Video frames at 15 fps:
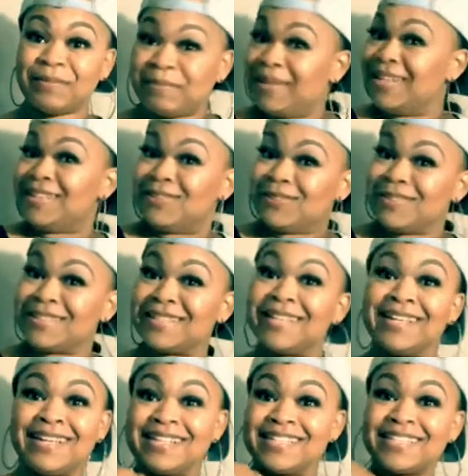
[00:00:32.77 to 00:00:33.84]
We made it
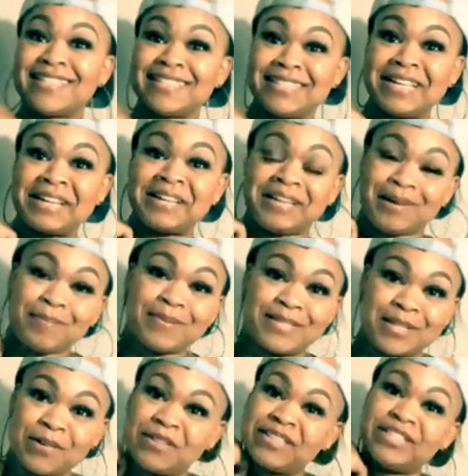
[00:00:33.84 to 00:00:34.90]
to the second
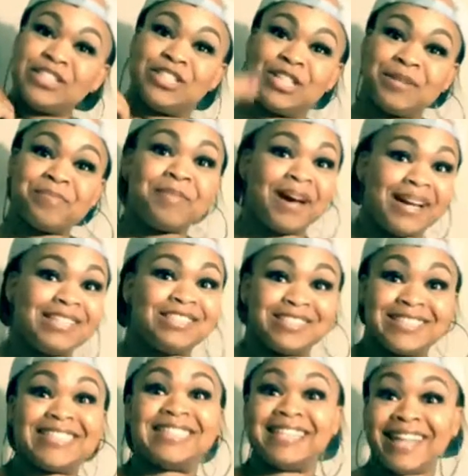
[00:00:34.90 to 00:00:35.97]
episode. This shit might
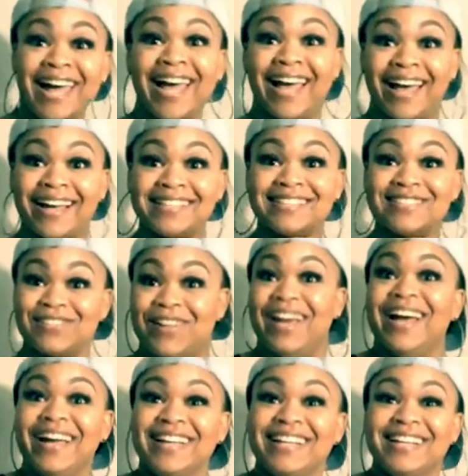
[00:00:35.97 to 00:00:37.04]
just last,
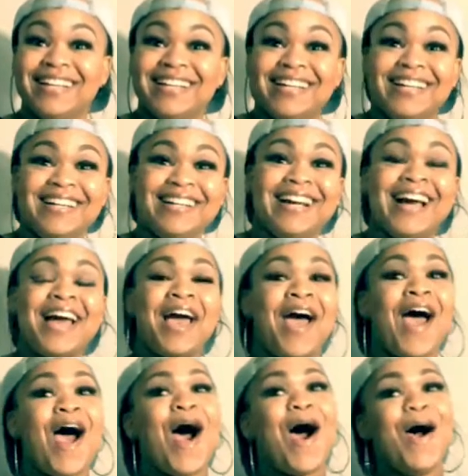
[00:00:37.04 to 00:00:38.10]
okay?
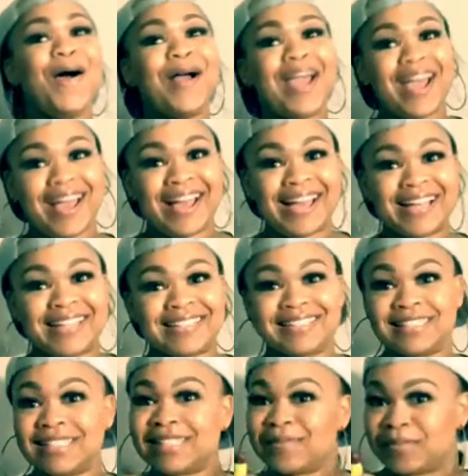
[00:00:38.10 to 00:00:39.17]
Okay,
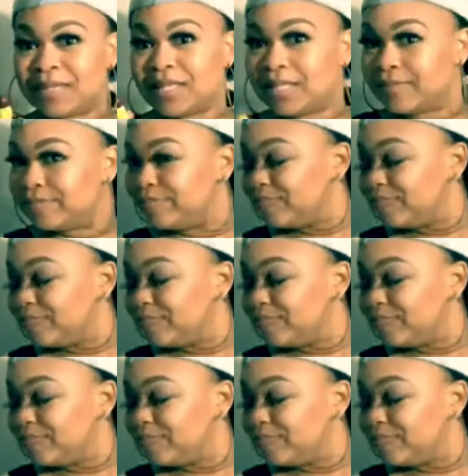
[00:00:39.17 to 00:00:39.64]
look at me.